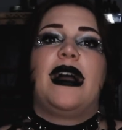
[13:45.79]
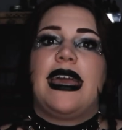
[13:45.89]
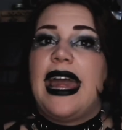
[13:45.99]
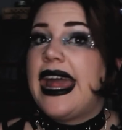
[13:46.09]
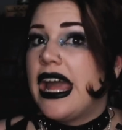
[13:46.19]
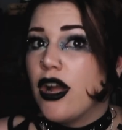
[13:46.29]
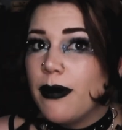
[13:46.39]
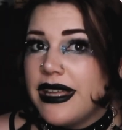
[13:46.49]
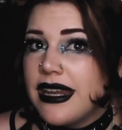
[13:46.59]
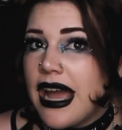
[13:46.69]
my hair
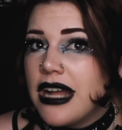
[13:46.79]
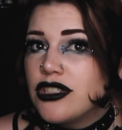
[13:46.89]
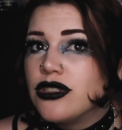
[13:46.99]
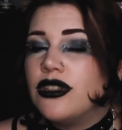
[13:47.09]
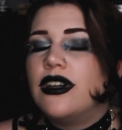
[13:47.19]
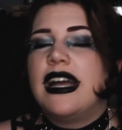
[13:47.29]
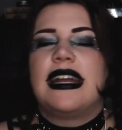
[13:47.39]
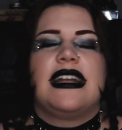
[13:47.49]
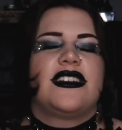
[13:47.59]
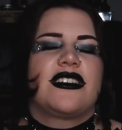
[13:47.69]
be natural
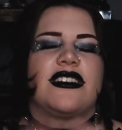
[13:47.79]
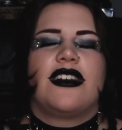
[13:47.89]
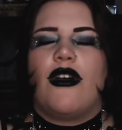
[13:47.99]
and I just